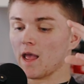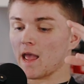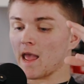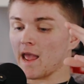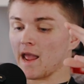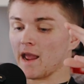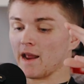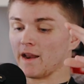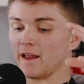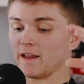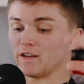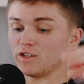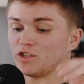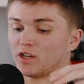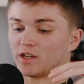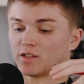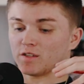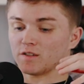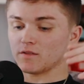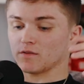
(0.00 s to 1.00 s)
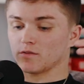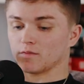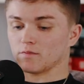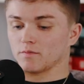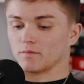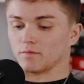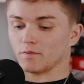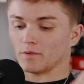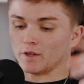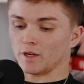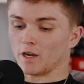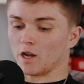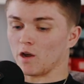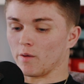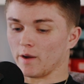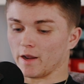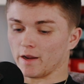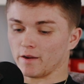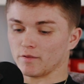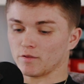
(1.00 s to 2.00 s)
and it just,
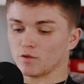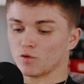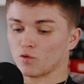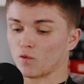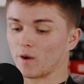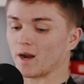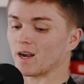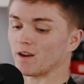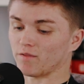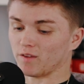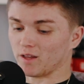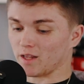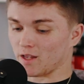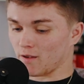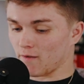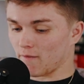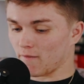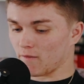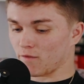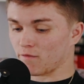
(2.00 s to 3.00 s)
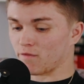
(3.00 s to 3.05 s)
it creatively